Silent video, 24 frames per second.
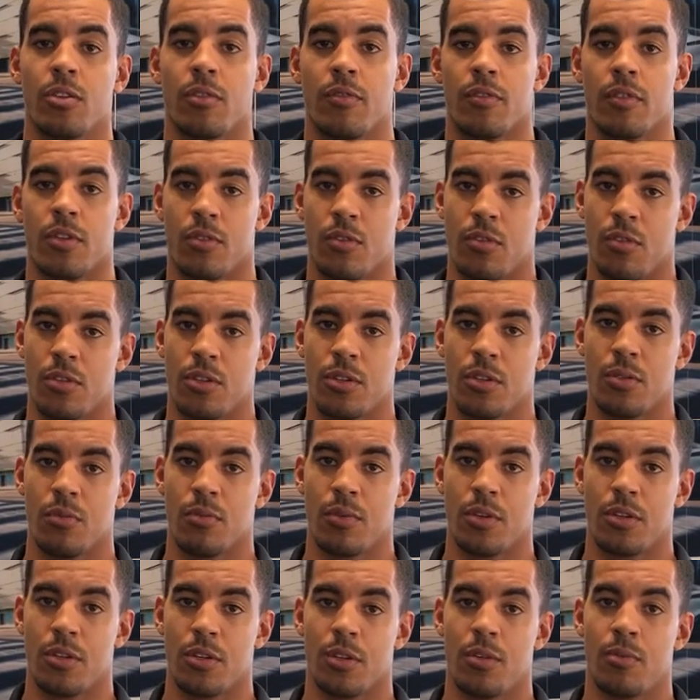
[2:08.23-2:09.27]
over the course of the
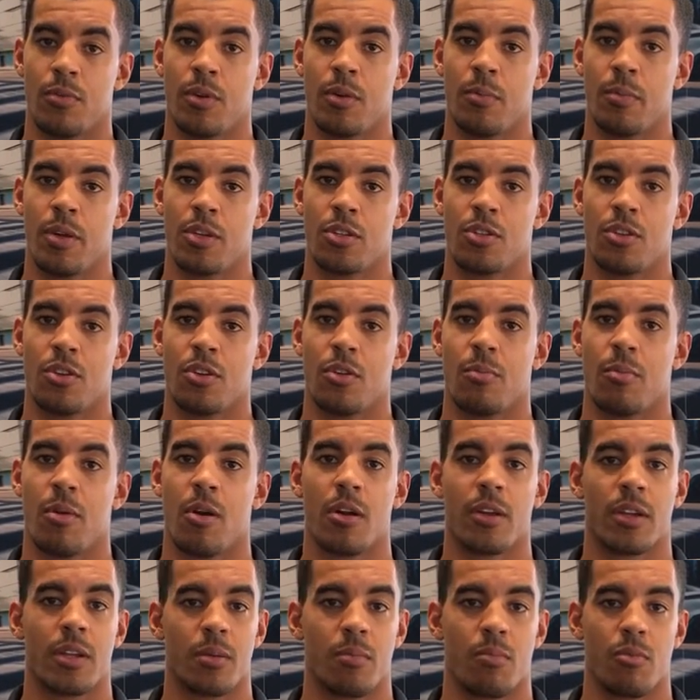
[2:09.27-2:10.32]
winter, you want to make sure your
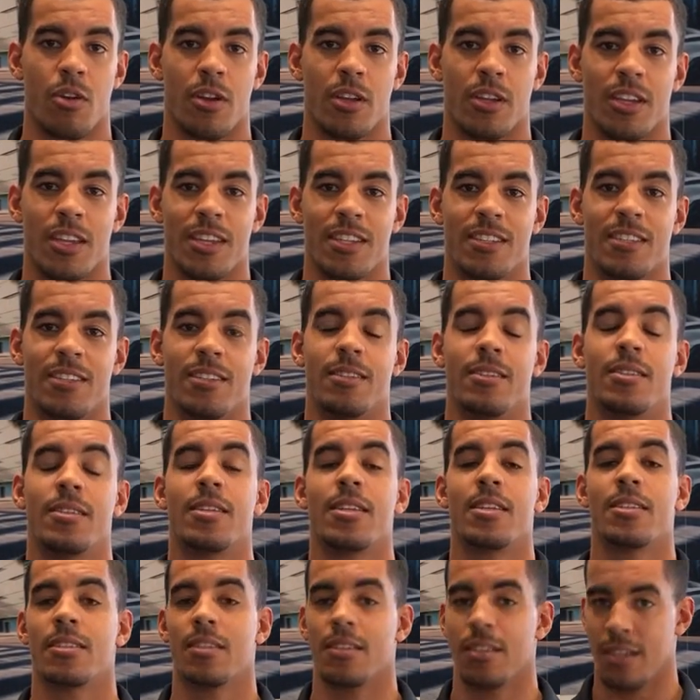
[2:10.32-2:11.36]
parking brake is
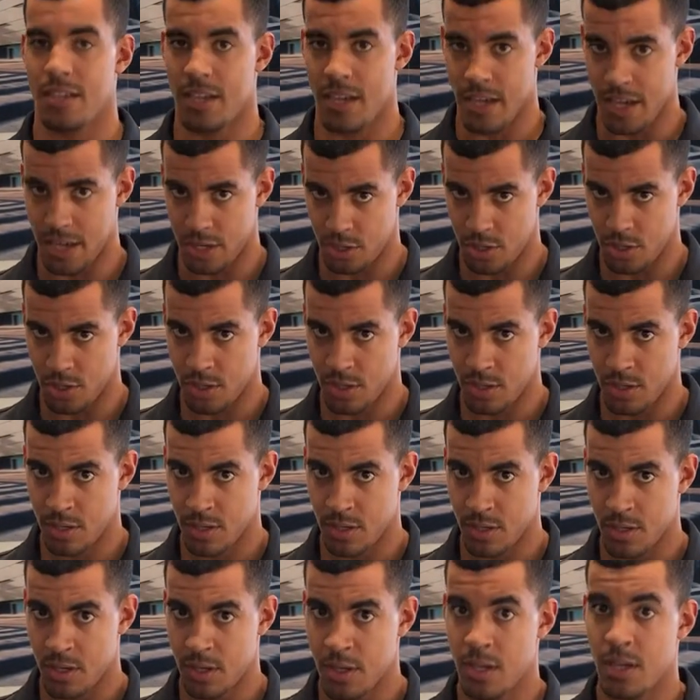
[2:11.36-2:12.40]
disengaged.
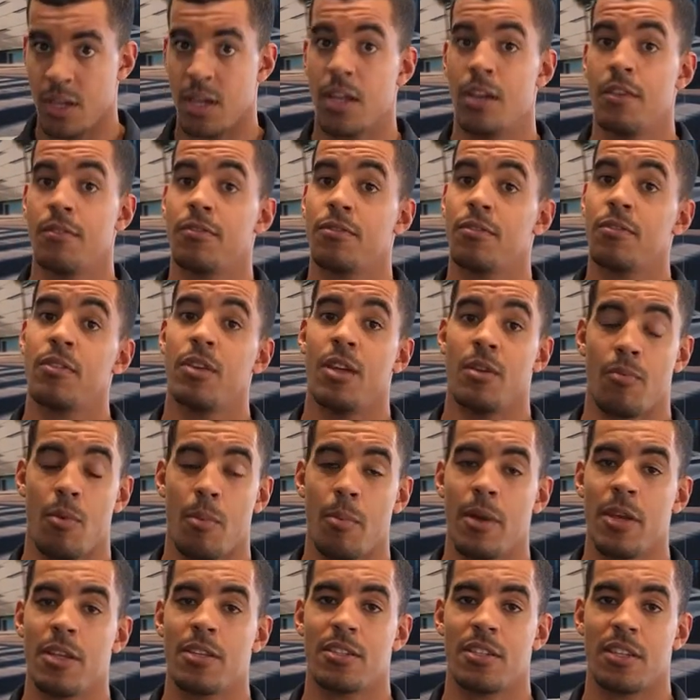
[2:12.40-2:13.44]
If it
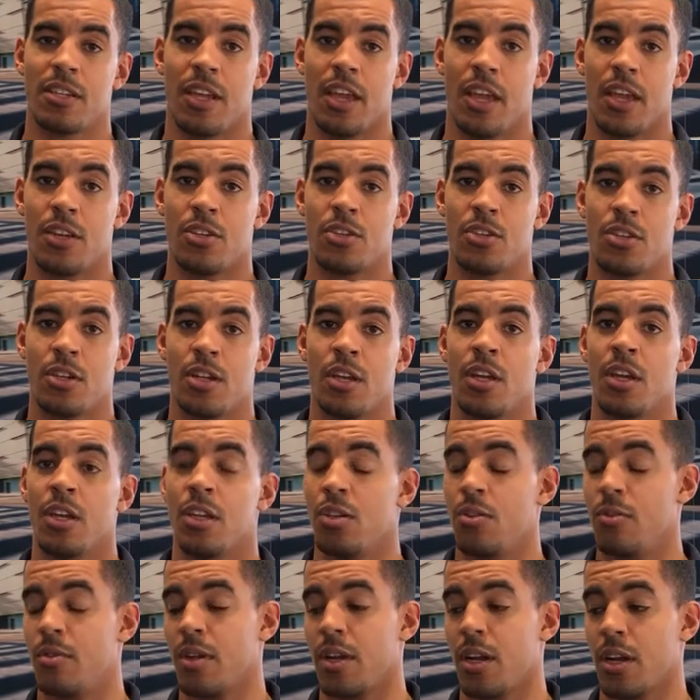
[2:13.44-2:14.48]
remains engaged,
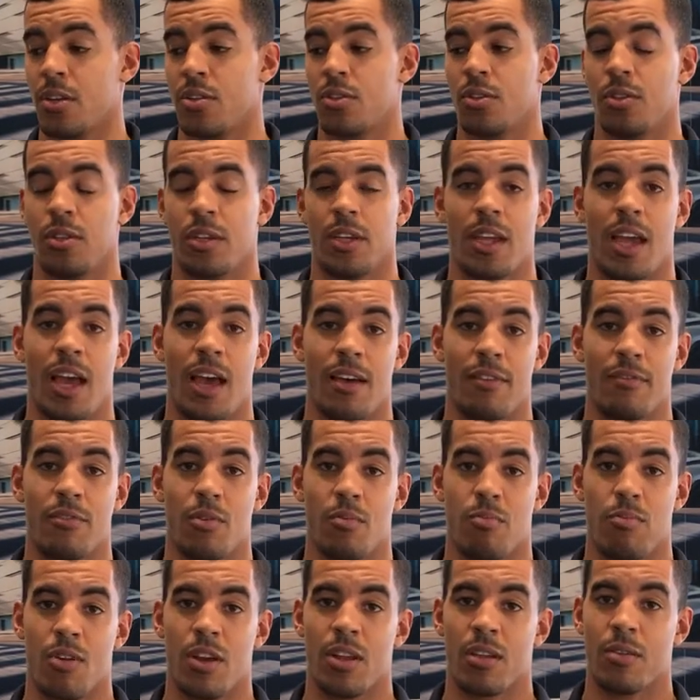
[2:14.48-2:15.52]
you can actually have your
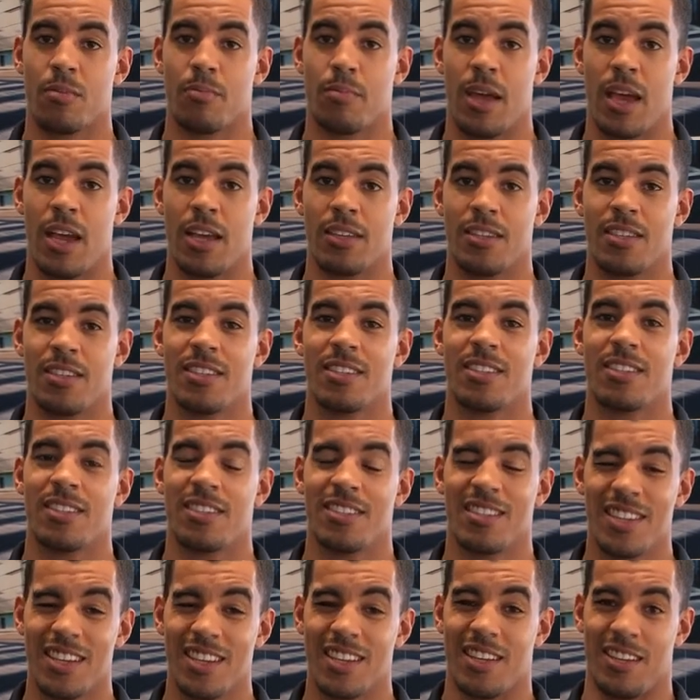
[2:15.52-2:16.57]
brake pads
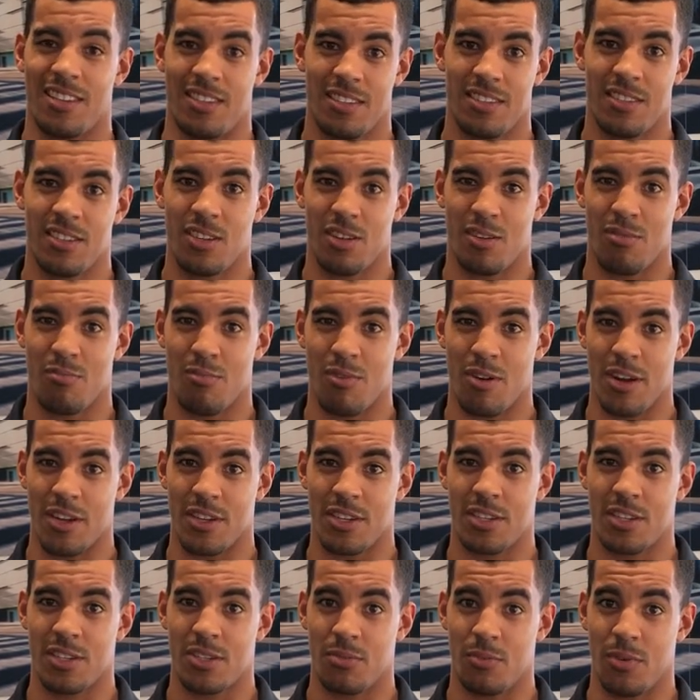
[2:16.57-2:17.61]
sticking to your
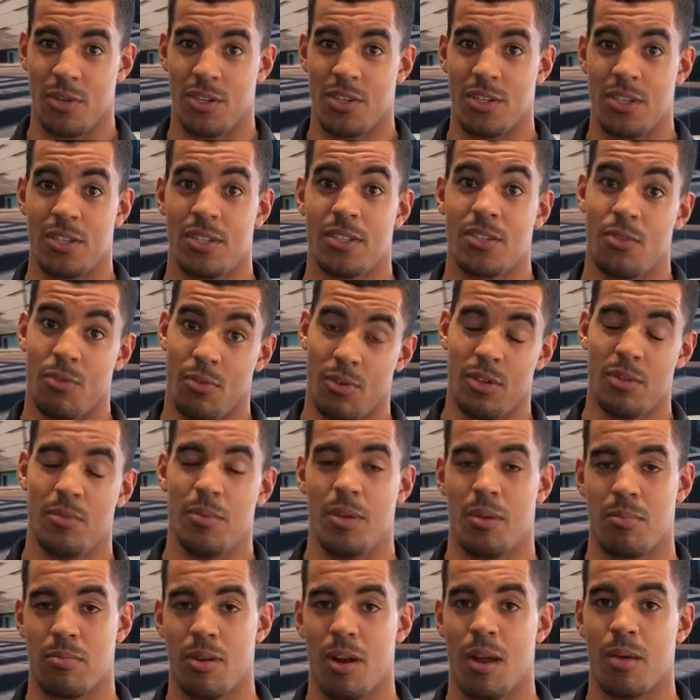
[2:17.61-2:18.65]
brakes, which is going to
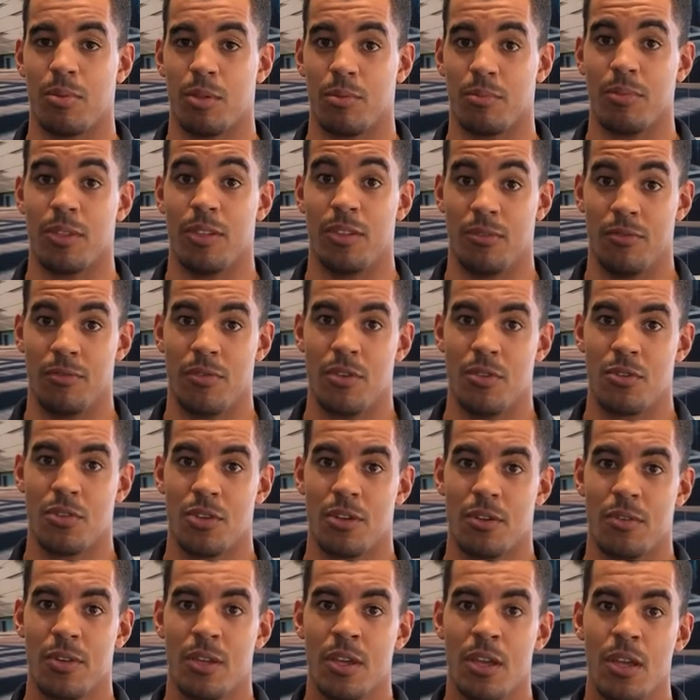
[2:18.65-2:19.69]
be a problem in the
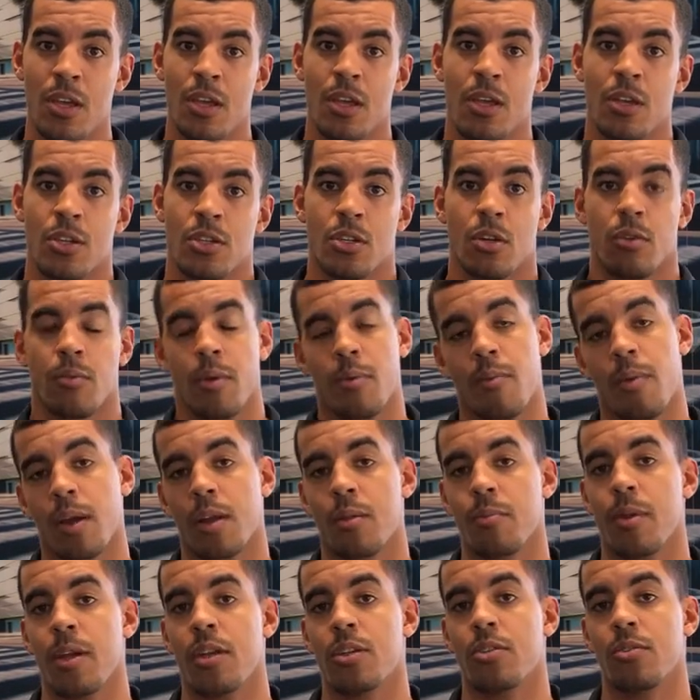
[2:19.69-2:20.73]
future. So we
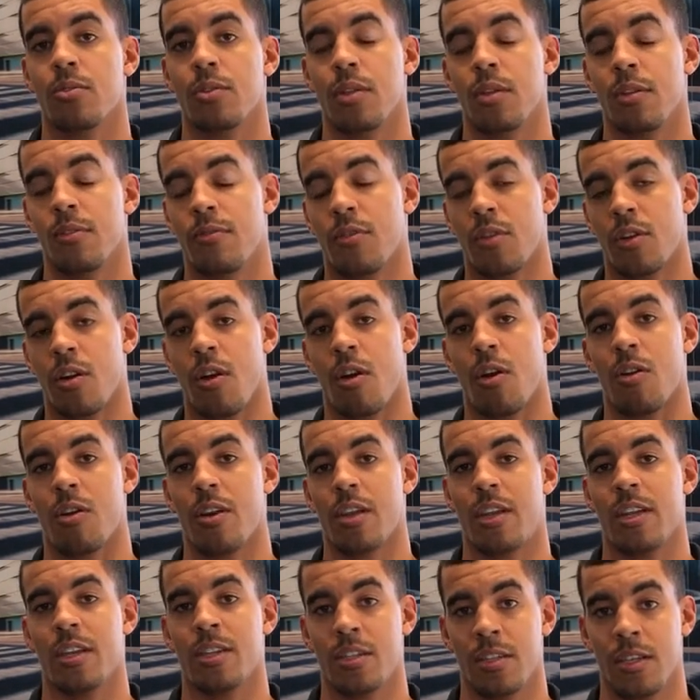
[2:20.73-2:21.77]
recommend you leave your car
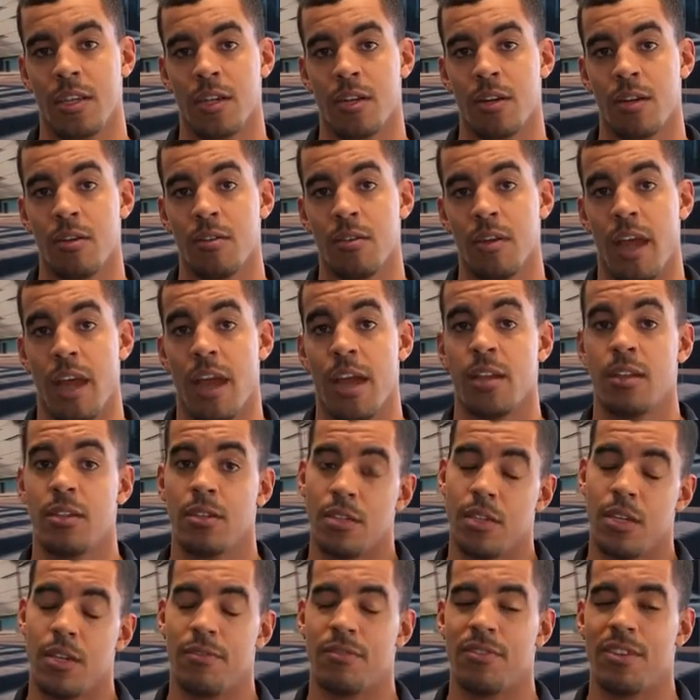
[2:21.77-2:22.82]
in gear and, if